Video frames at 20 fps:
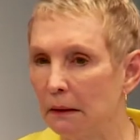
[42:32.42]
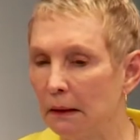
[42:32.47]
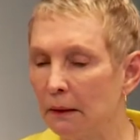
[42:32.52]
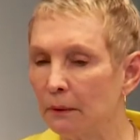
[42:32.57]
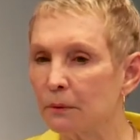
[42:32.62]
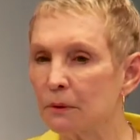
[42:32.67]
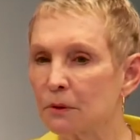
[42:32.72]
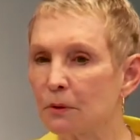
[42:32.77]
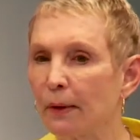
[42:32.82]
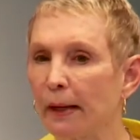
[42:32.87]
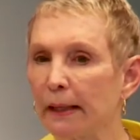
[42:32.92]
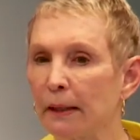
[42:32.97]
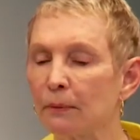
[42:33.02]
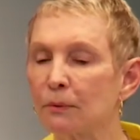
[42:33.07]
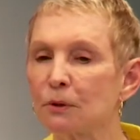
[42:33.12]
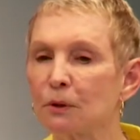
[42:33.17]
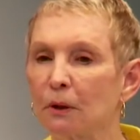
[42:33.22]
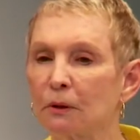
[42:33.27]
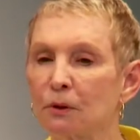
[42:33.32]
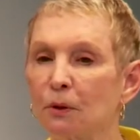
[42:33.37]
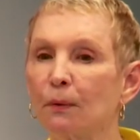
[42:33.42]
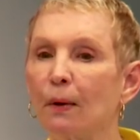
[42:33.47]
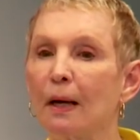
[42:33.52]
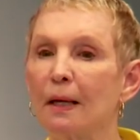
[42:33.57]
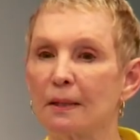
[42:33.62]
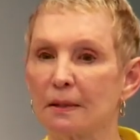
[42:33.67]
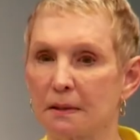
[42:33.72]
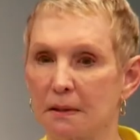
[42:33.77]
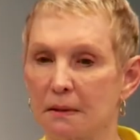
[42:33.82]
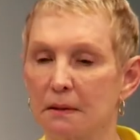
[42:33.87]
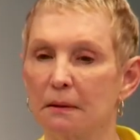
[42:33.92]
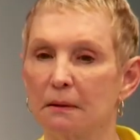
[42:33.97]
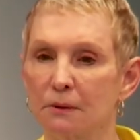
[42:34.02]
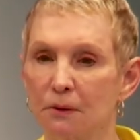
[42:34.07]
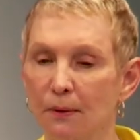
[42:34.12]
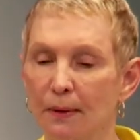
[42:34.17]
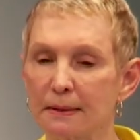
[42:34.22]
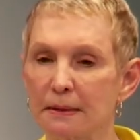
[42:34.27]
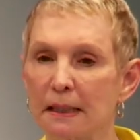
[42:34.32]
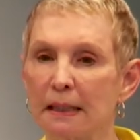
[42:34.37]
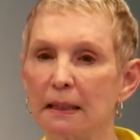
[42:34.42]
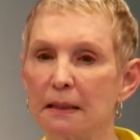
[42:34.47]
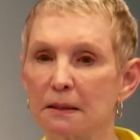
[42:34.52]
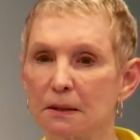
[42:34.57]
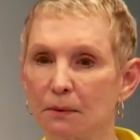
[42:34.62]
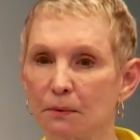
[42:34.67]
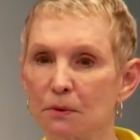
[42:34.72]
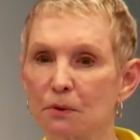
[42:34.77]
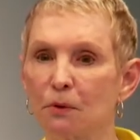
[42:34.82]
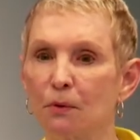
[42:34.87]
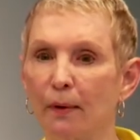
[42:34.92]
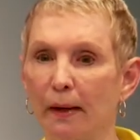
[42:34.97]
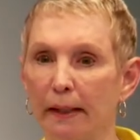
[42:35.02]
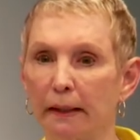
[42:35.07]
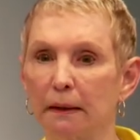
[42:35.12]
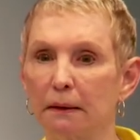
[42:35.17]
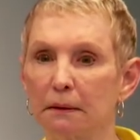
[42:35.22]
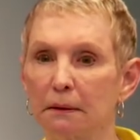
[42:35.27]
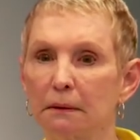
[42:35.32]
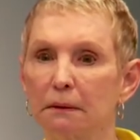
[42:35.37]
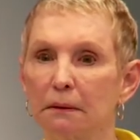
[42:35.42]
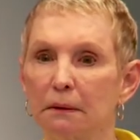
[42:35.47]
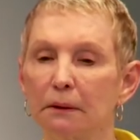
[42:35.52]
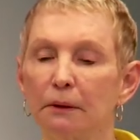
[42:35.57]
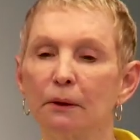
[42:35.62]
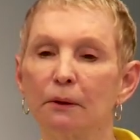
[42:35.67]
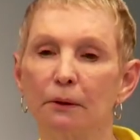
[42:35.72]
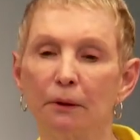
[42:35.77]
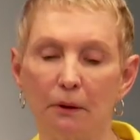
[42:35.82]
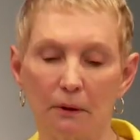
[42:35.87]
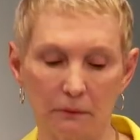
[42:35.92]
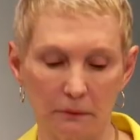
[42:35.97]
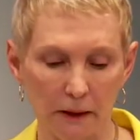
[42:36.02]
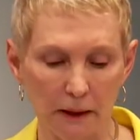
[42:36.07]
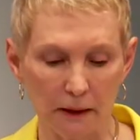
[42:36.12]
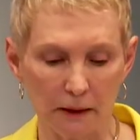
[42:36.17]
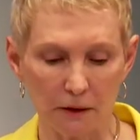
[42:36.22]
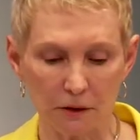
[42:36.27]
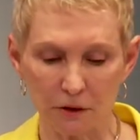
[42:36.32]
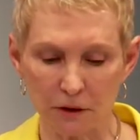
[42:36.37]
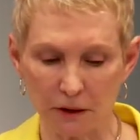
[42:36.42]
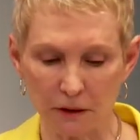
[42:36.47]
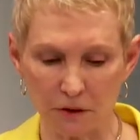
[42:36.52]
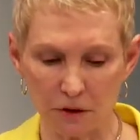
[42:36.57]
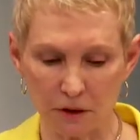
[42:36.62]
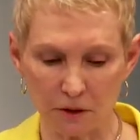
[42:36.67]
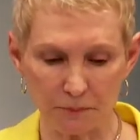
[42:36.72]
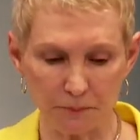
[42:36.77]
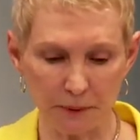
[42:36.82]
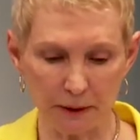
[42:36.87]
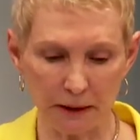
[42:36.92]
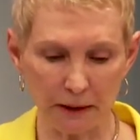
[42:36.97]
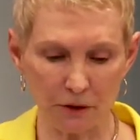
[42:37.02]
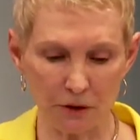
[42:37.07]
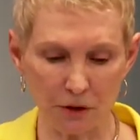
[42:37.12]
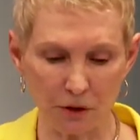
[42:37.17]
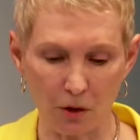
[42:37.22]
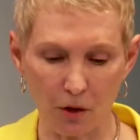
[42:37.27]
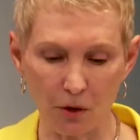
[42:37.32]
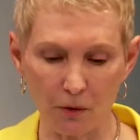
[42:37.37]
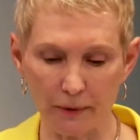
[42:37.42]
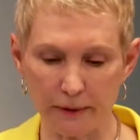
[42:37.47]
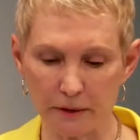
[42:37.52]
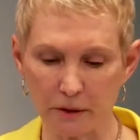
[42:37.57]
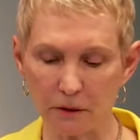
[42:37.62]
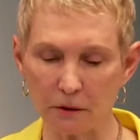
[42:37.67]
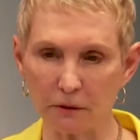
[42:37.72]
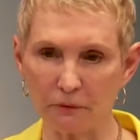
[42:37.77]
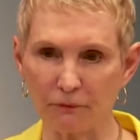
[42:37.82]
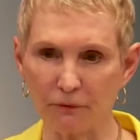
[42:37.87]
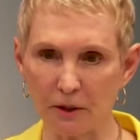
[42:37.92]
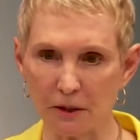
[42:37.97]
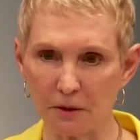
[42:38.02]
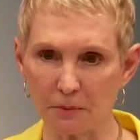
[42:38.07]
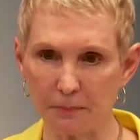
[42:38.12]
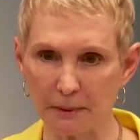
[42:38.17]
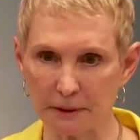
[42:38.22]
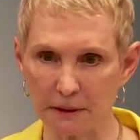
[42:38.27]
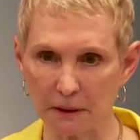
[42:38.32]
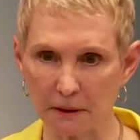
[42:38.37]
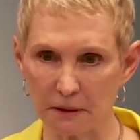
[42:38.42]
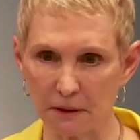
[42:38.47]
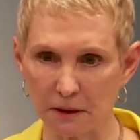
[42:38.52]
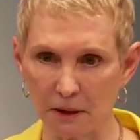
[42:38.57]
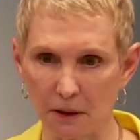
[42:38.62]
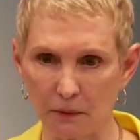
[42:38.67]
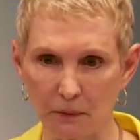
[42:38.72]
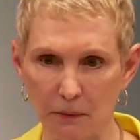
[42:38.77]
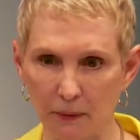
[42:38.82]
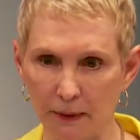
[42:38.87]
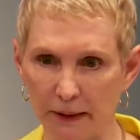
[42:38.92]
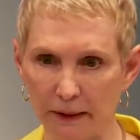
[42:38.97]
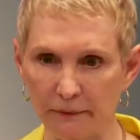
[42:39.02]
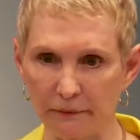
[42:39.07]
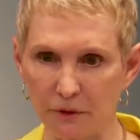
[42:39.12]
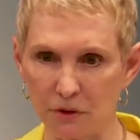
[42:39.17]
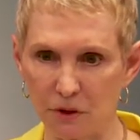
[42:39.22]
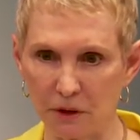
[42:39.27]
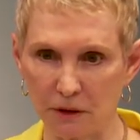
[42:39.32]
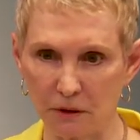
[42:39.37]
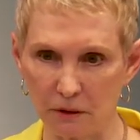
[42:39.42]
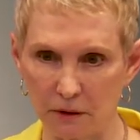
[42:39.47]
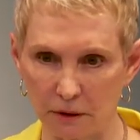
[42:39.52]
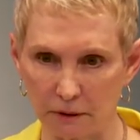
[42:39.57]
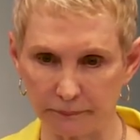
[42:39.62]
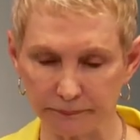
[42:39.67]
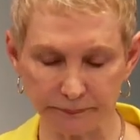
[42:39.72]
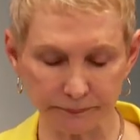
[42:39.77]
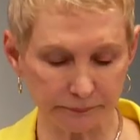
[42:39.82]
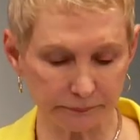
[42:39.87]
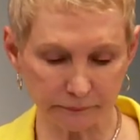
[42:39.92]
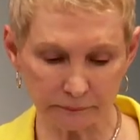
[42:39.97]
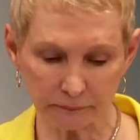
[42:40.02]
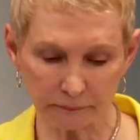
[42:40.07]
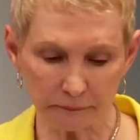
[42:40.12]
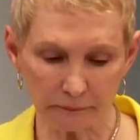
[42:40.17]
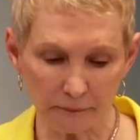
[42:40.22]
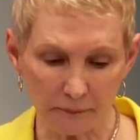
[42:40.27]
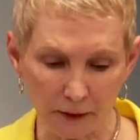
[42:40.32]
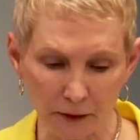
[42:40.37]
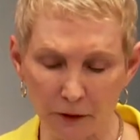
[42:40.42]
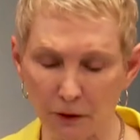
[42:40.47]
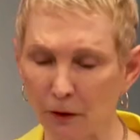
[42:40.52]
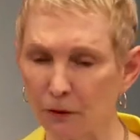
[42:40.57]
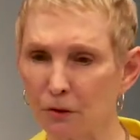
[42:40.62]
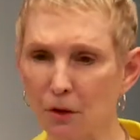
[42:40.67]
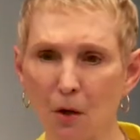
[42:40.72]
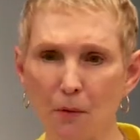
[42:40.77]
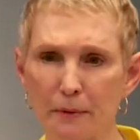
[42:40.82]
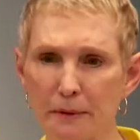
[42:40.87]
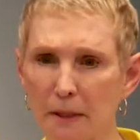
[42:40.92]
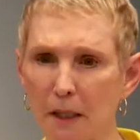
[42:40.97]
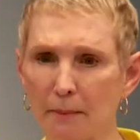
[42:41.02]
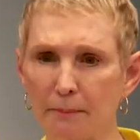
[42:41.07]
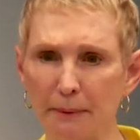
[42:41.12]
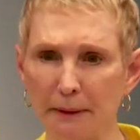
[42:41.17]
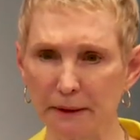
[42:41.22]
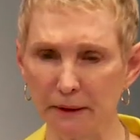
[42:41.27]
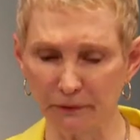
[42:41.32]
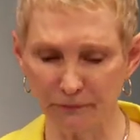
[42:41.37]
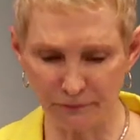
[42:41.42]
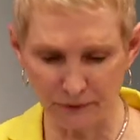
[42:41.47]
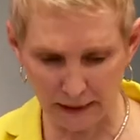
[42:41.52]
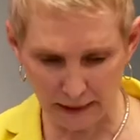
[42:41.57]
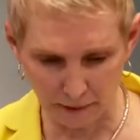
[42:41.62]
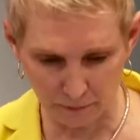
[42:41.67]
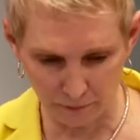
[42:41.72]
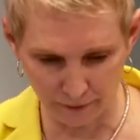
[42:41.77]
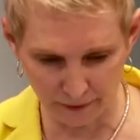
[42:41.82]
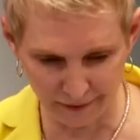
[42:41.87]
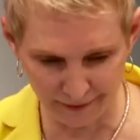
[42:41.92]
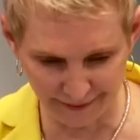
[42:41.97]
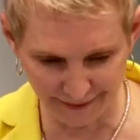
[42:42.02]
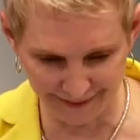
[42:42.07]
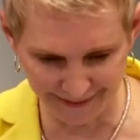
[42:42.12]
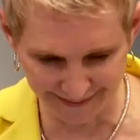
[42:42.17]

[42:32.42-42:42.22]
It was great. It was to us kids, it was great. You know, she could just put in, she'd always cook fresh biscuits to go with whatever she cooked. You know, you always got plenty of flour.